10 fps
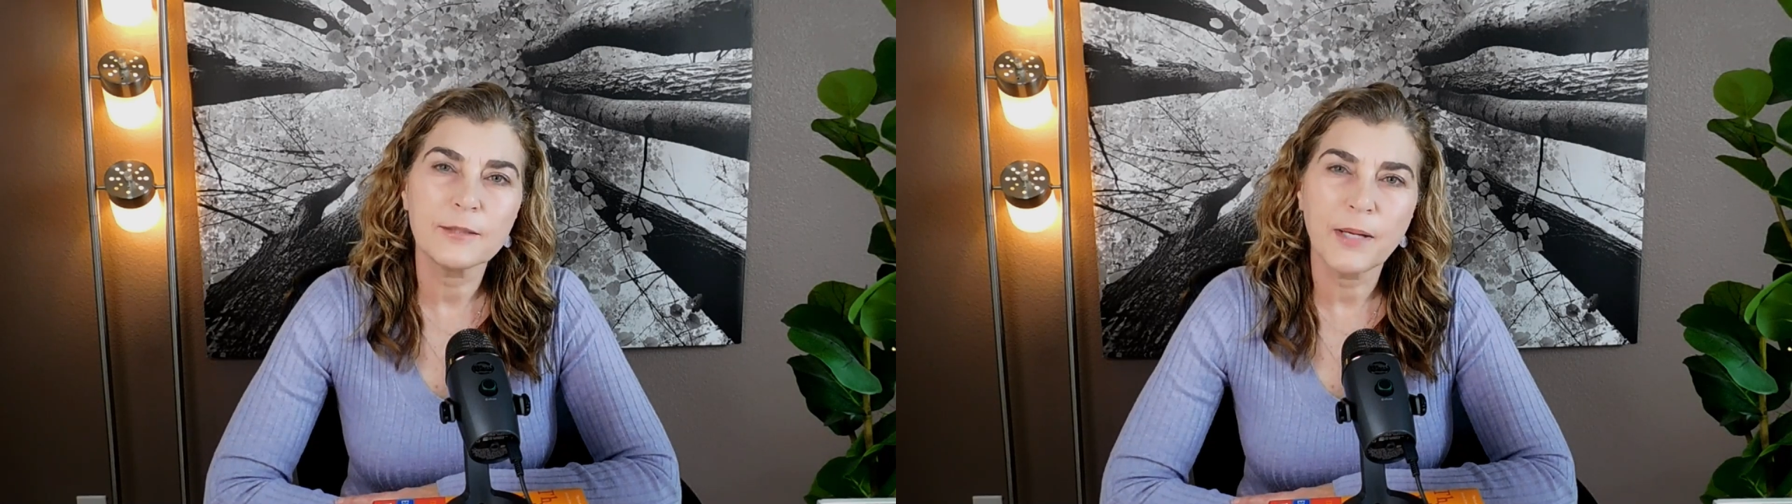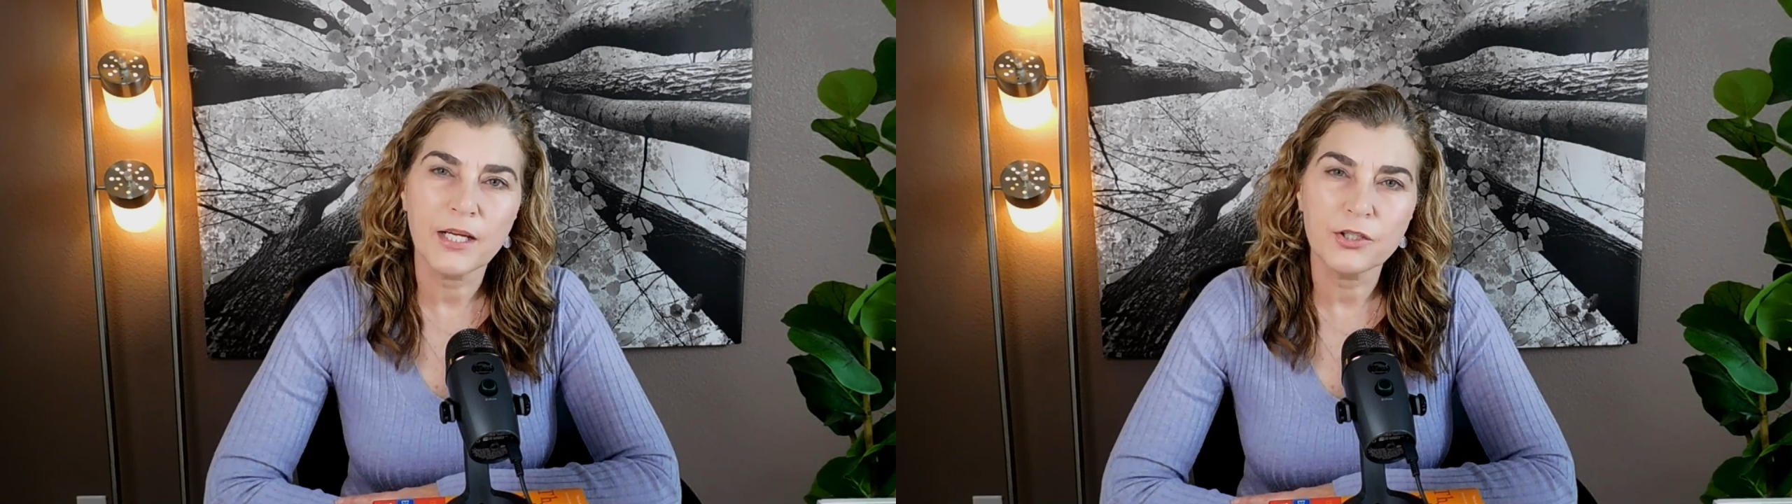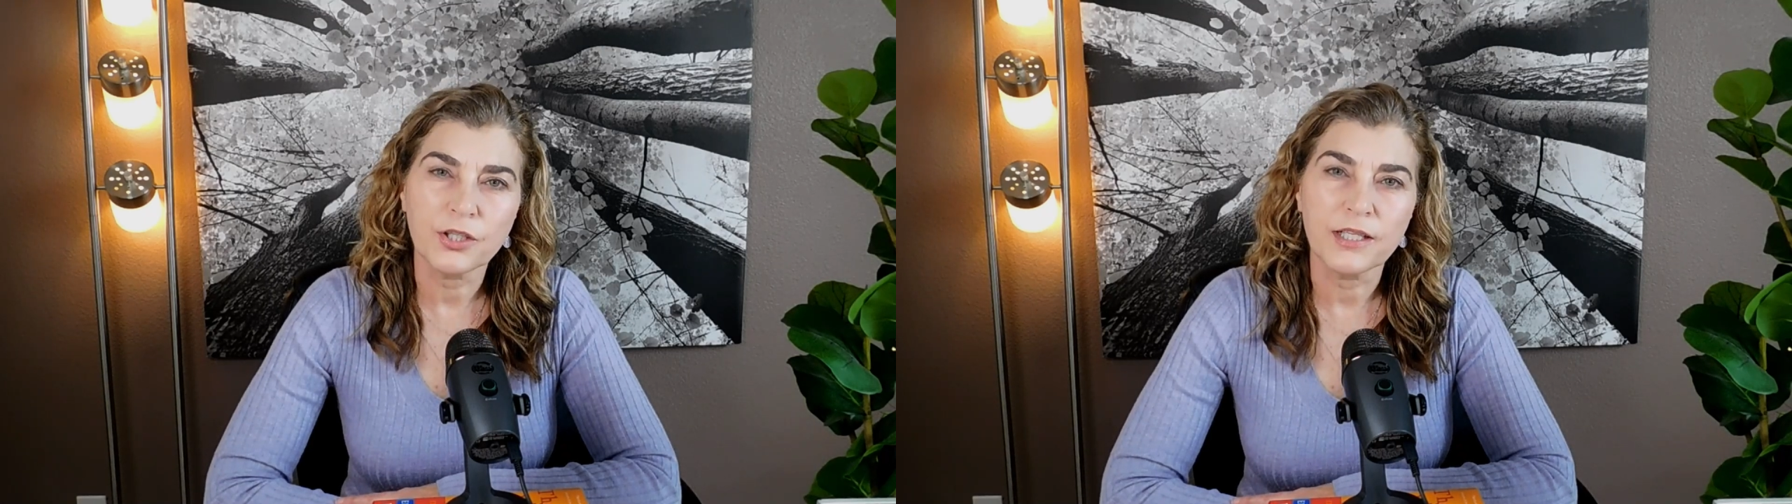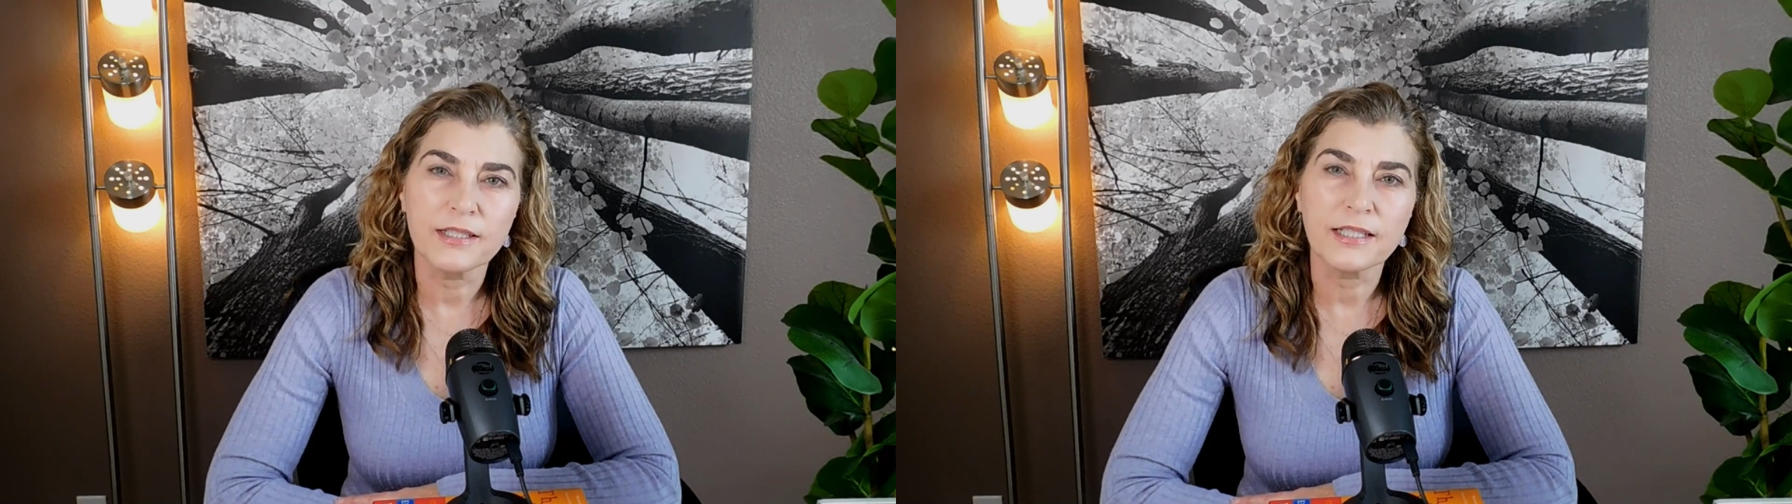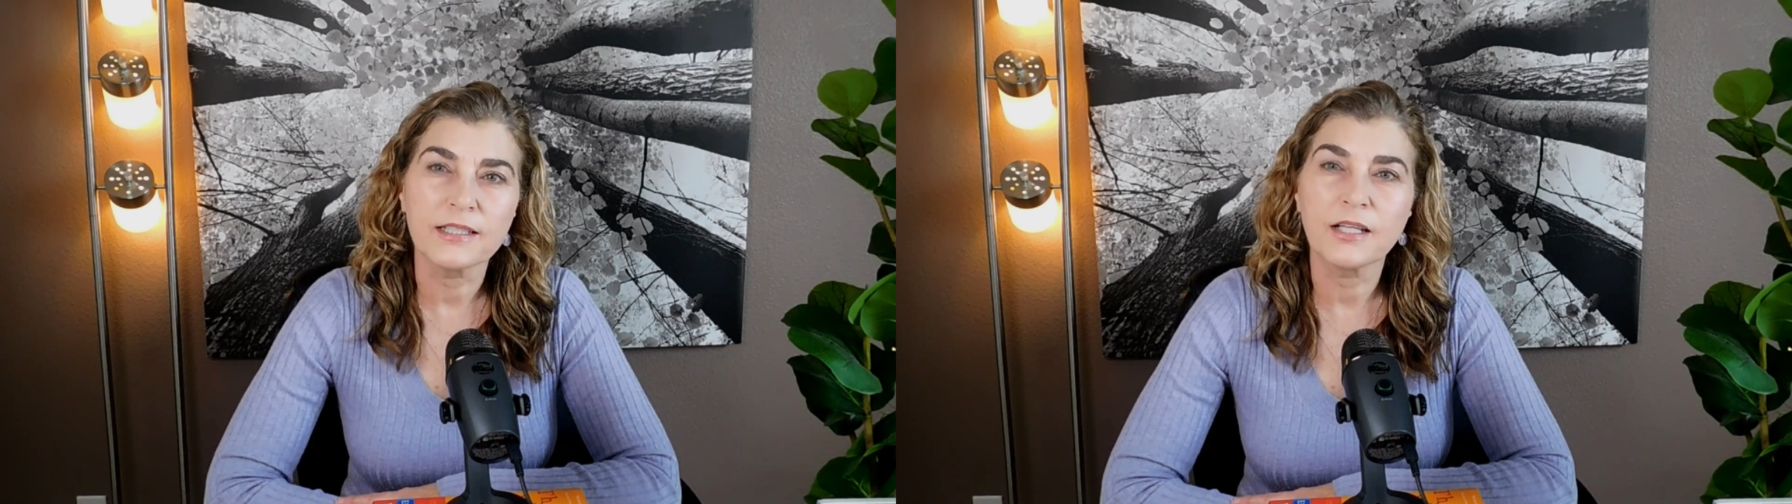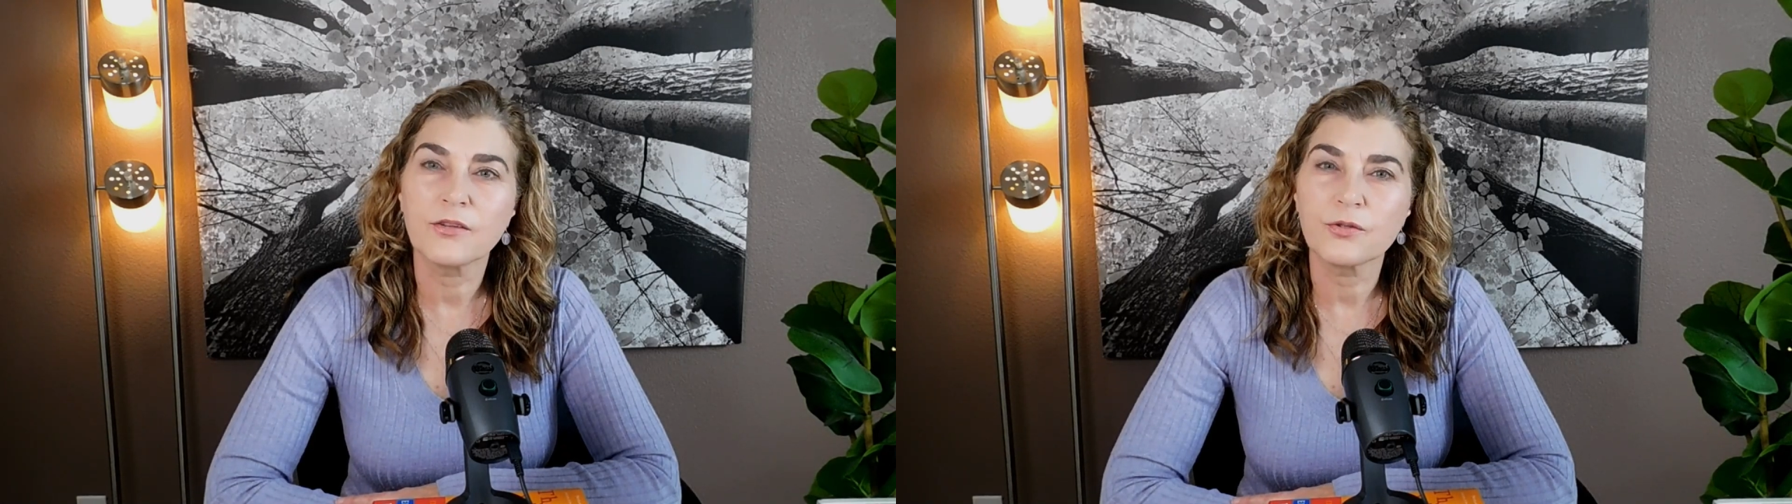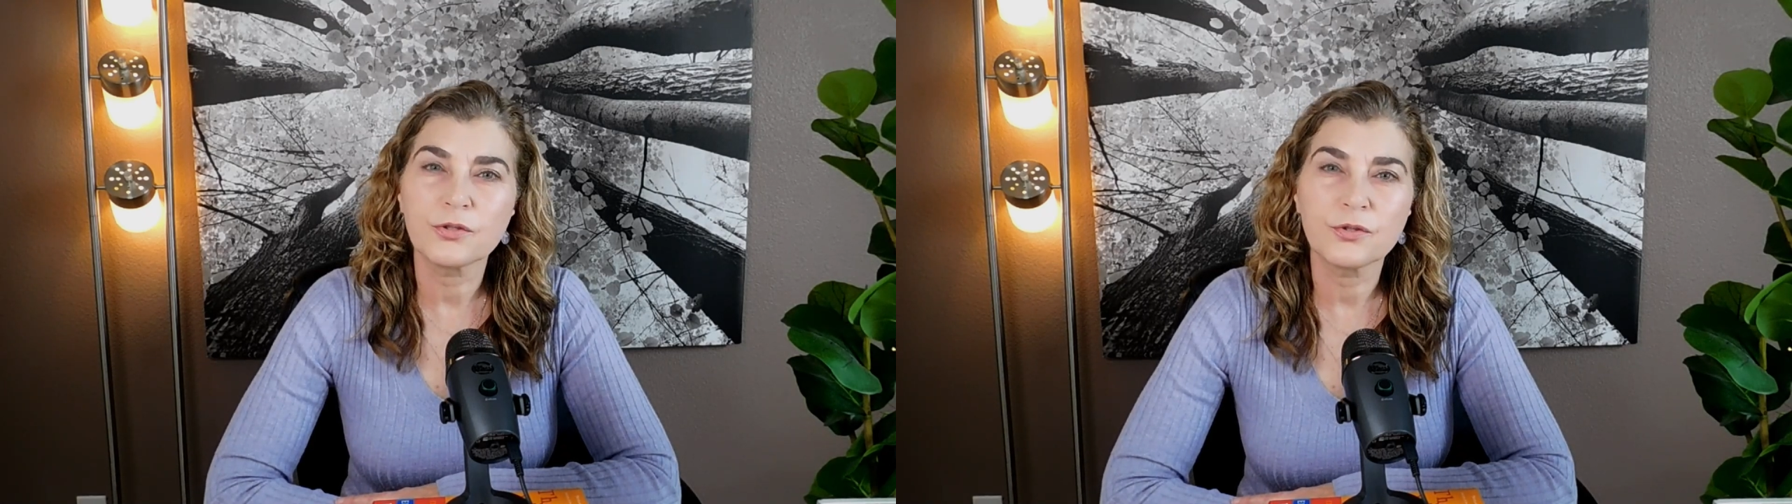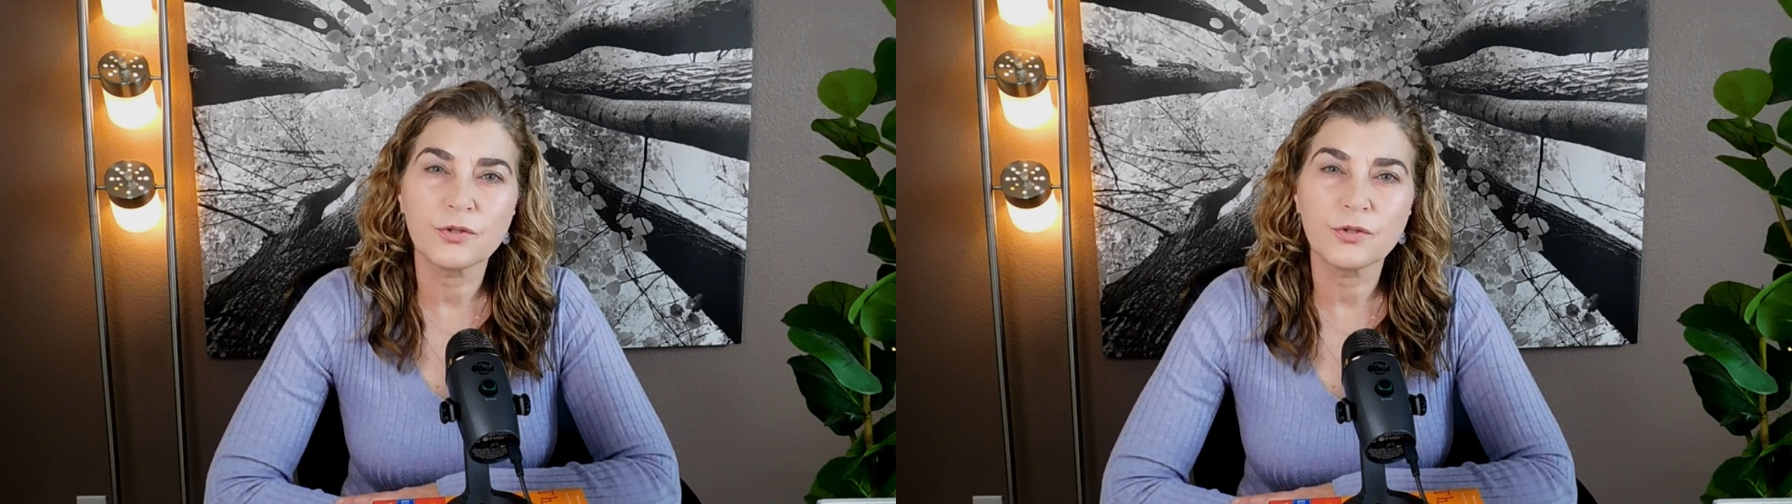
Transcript: patients is that they're